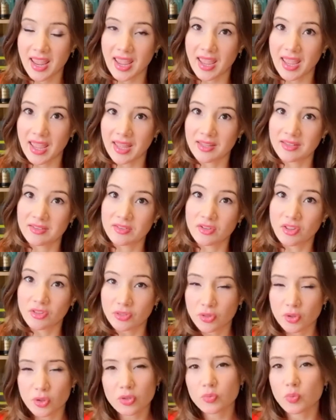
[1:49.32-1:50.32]
And the
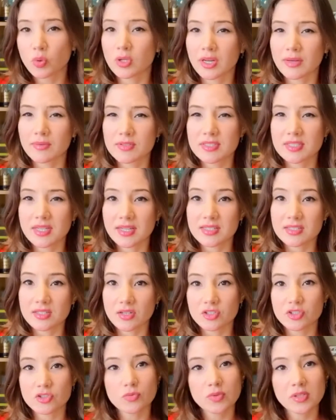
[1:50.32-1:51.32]
third one, I would say, is
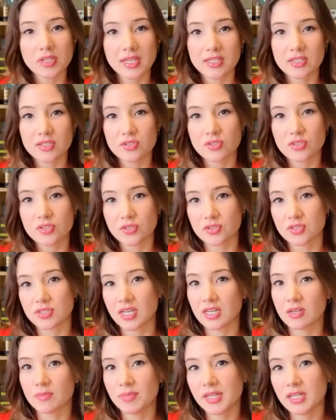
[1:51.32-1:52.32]
also related to
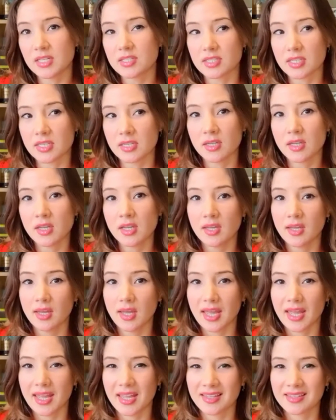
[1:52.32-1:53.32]
sustainability.
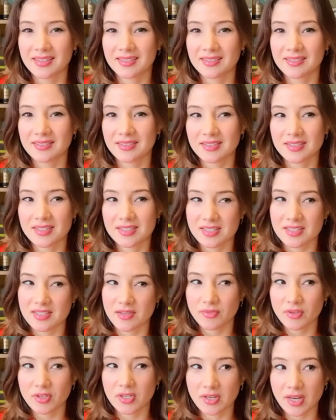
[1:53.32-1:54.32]
And this is
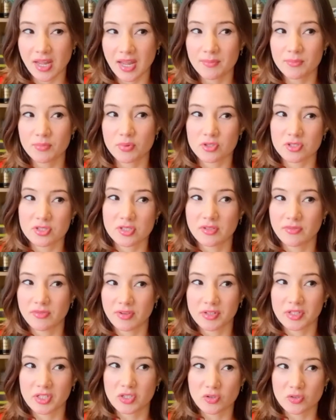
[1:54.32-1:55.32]
something that I'm personally
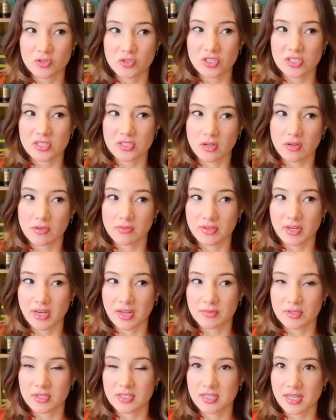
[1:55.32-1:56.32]
very conscious of. And I
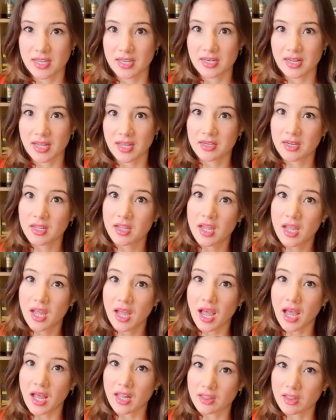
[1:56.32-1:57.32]
would say that
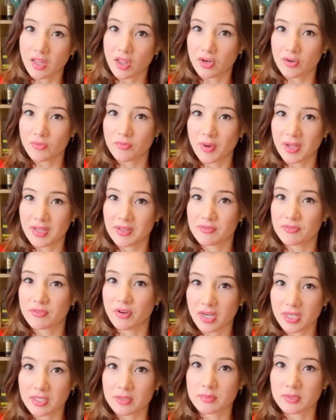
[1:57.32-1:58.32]
a lot of my
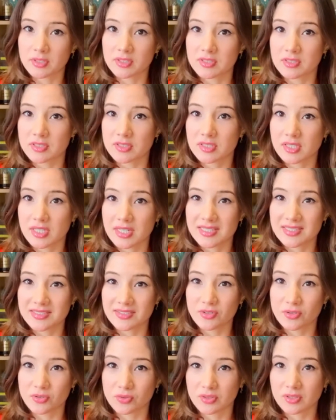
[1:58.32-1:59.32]
environment is
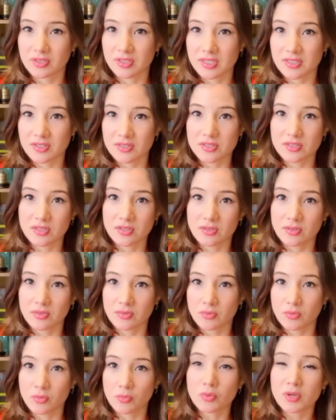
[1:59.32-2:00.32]
currently
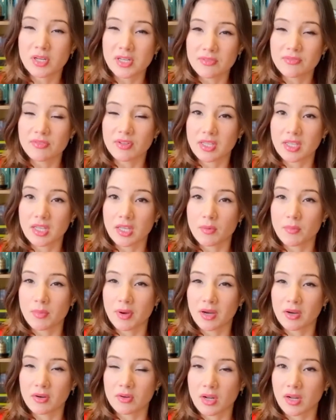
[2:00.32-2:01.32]
also really thinking
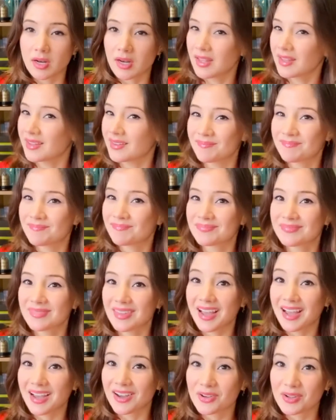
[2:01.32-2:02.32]
about, like,
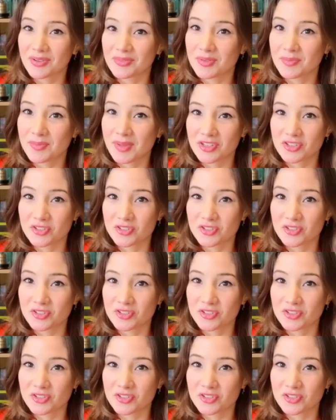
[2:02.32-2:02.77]
how can we make